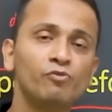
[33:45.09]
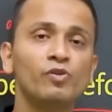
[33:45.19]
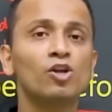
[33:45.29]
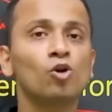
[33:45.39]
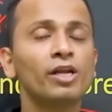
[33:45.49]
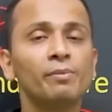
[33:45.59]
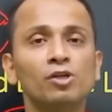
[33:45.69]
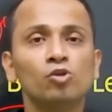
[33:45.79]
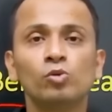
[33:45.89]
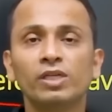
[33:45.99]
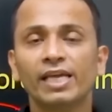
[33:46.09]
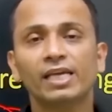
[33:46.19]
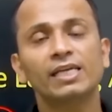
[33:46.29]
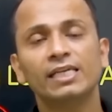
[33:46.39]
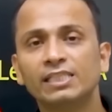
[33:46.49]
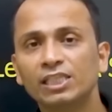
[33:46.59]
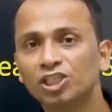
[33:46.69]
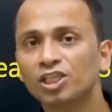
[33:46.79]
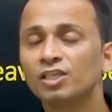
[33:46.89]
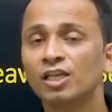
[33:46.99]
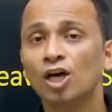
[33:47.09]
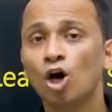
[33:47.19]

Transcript: We are not able to take a decision